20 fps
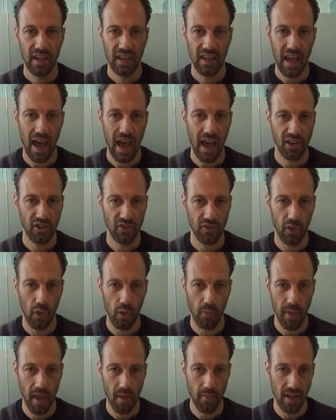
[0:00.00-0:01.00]
cash
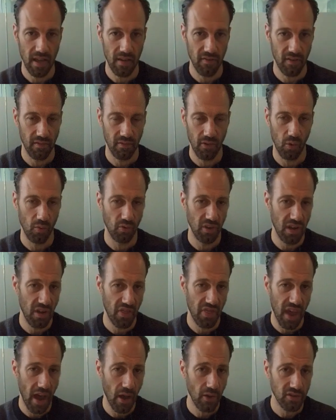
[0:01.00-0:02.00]
flow, maybe even only
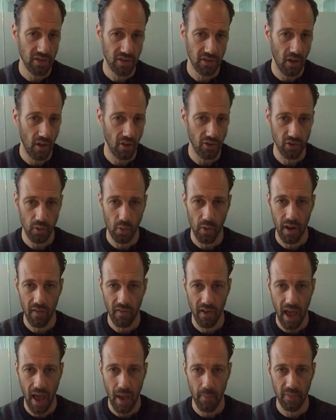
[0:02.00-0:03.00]
$1,000 or
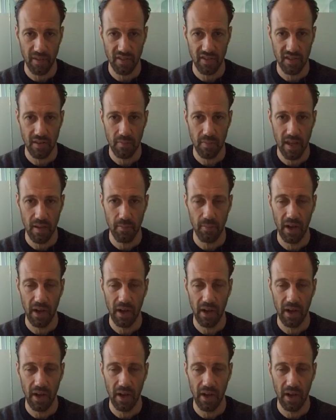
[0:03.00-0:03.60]
whatever it happens to be.